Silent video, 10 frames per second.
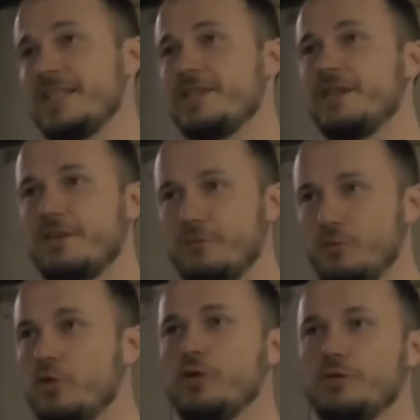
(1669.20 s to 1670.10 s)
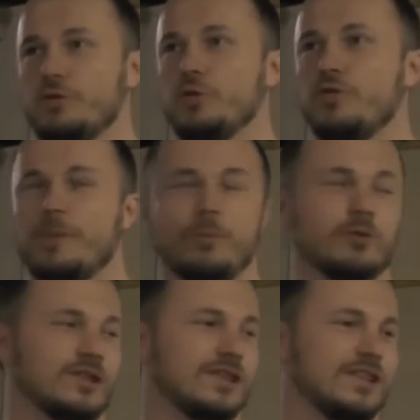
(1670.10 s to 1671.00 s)
Sure, I agree,
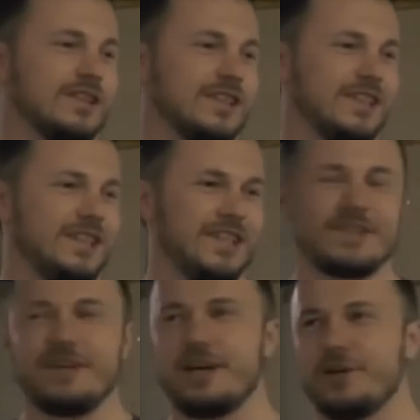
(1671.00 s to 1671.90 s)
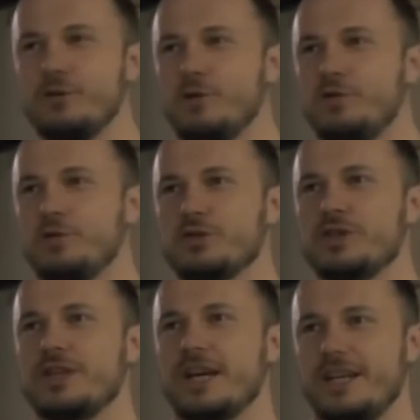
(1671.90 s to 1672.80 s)
but
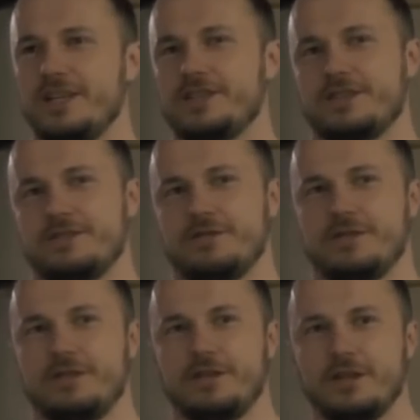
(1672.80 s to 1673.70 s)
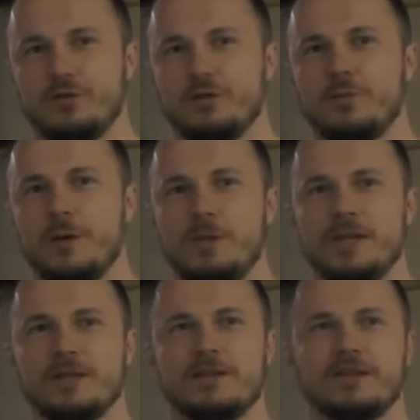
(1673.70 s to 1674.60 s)
the question is, do they have
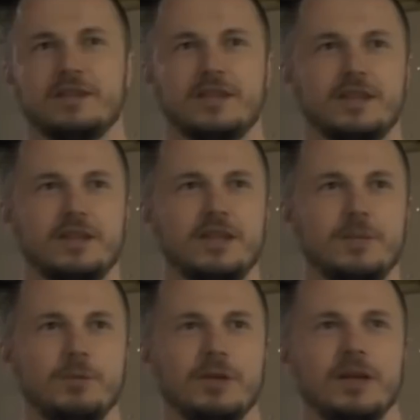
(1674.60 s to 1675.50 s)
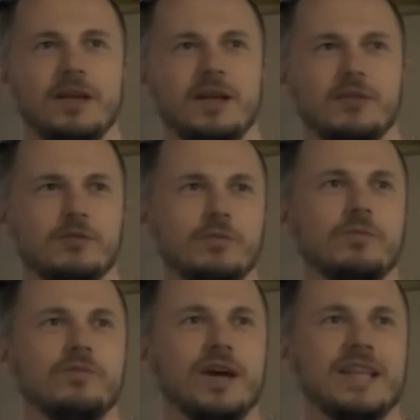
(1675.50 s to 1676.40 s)
it on hand in
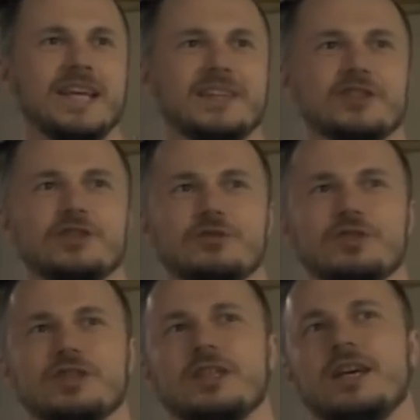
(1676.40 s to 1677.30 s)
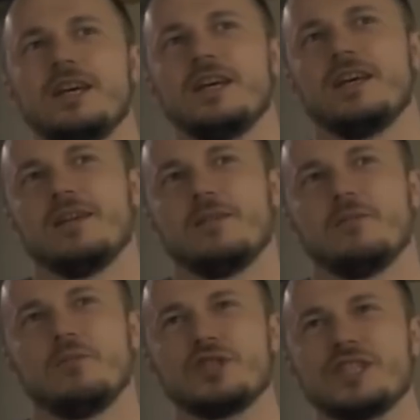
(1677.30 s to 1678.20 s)
needed amounts? And you
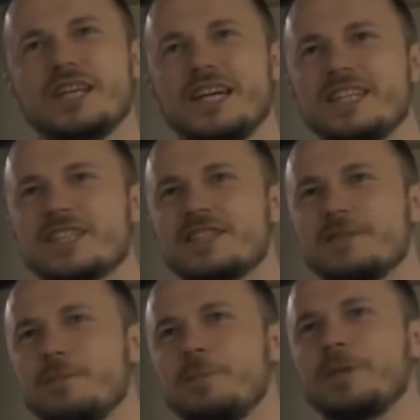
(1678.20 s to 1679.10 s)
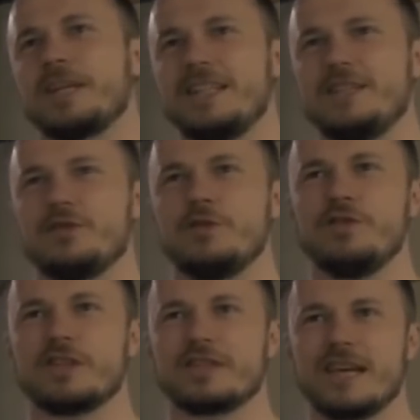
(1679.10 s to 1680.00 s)
know, in war,
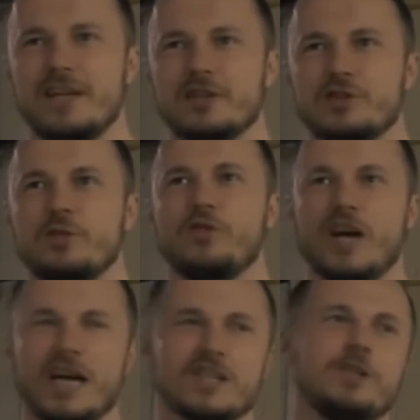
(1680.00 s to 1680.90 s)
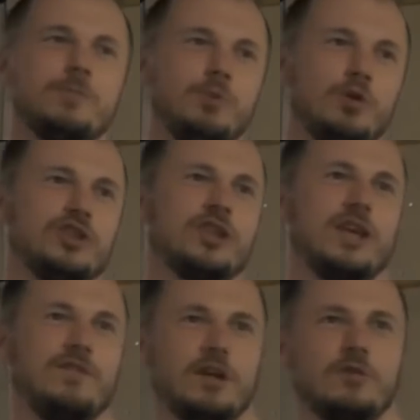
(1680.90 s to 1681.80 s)
yeah, of course you could say
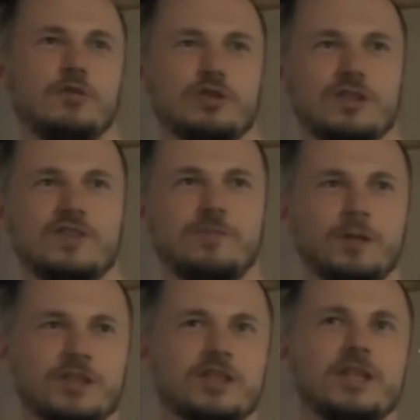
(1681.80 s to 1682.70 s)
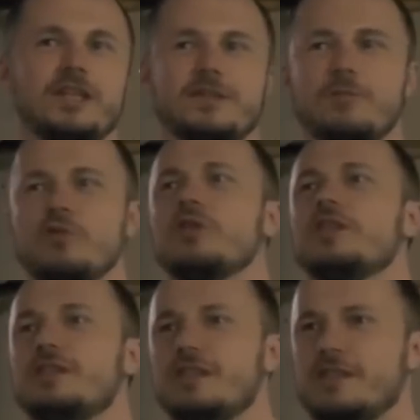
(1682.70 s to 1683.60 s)
that it's a good thing for